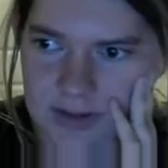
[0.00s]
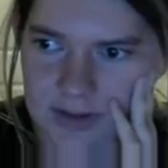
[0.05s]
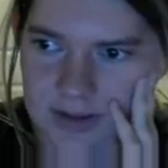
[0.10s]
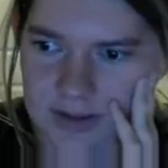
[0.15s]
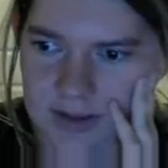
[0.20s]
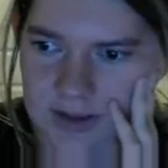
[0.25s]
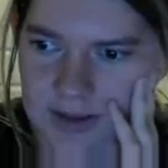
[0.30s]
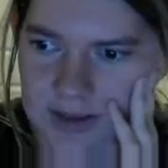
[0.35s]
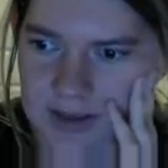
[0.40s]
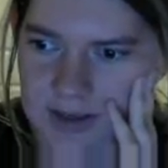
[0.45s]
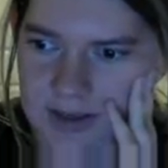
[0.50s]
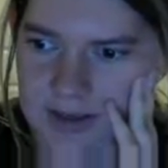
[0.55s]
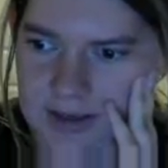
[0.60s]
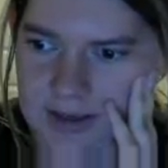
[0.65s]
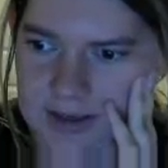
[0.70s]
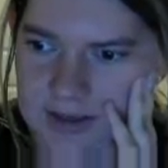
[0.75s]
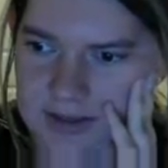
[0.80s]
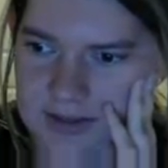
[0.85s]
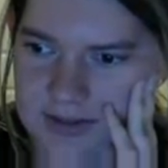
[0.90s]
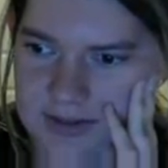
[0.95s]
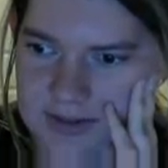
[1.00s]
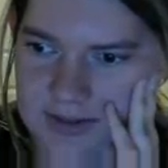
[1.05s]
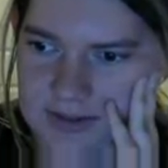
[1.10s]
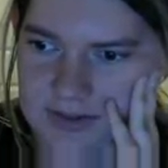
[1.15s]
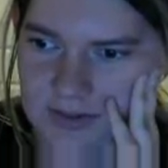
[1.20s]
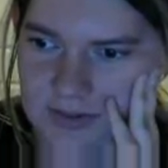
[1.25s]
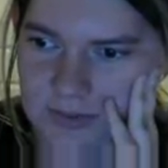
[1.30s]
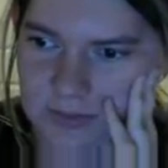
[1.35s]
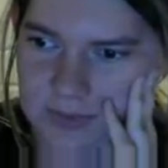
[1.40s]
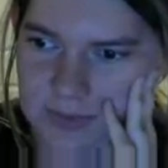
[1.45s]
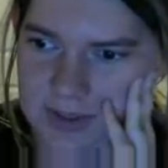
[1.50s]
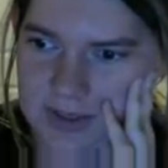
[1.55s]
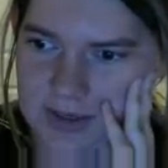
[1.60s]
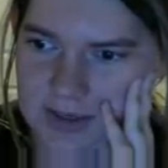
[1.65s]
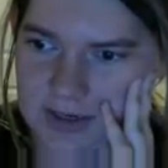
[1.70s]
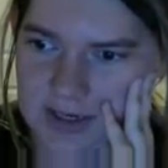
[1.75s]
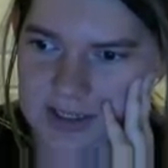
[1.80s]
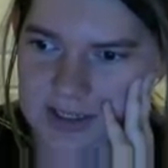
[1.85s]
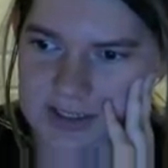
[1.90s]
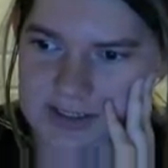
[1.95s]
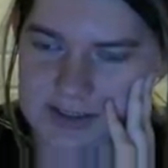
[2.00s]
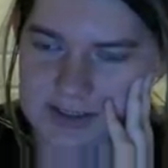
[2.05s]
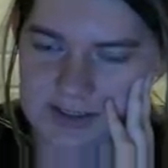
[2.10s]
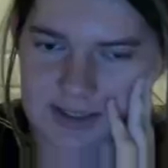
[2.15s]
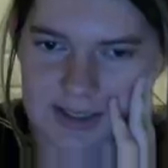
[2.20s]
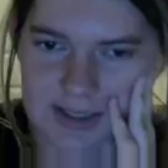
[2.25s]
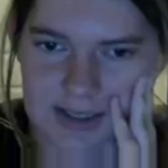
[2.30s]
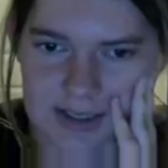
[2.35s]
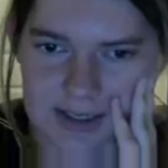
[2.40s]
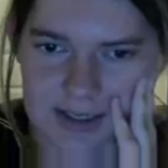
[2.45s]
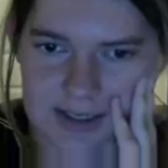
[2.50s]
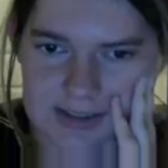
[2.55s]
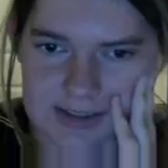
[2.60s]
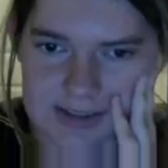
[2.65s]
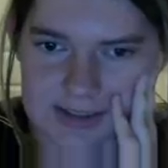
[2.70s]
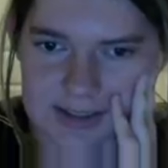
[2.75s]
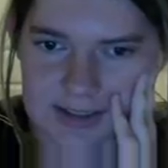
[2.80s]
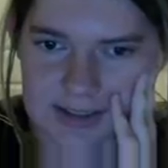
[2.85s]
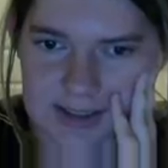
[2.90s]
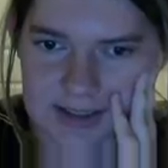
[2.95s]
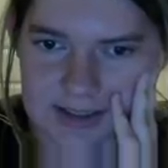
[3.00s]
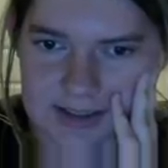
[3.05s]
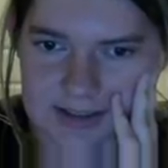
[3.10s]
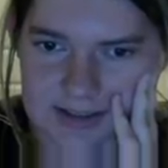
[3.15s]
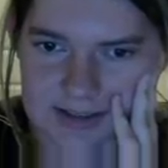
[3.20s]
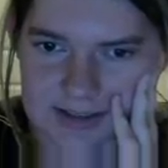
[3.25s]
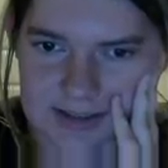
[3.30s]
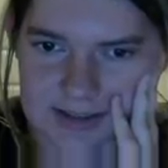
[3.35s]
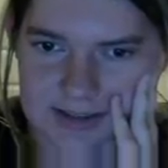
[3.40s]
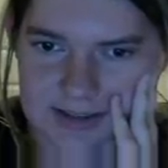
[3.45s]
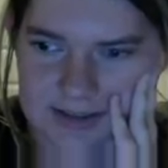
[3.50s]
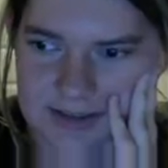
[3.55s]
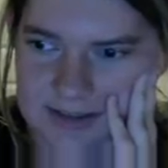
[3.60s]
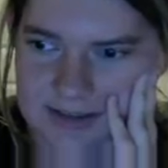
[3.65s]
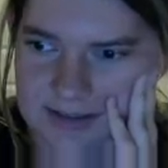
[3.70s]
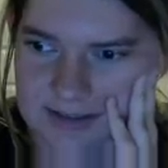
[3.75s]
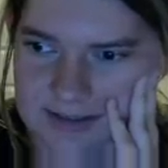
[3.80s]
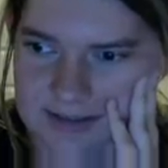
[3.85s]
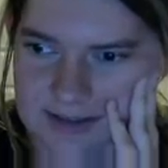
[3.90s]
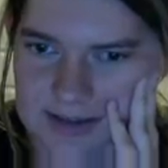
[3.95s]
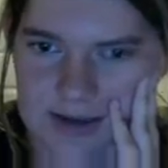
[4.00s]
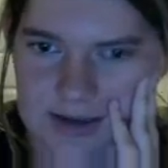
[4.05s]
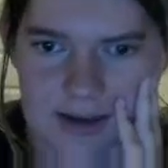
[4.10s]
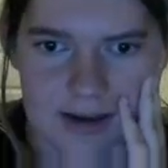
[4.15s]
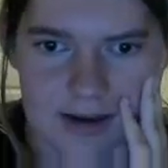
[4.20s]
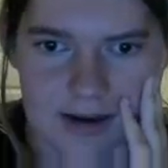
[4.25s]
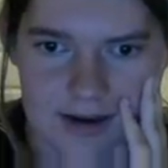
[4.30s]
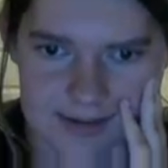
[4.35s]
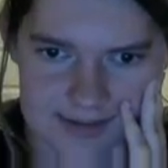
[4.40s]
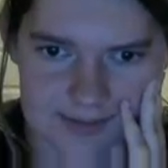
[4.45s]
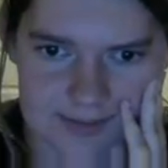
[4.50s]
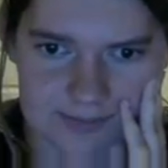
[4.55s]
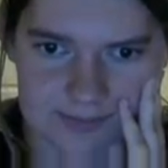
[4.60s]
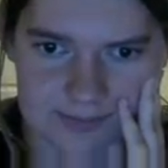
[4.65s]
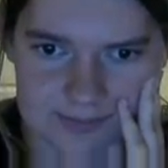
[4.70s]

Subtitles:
And we are just gonna check it. Awesome.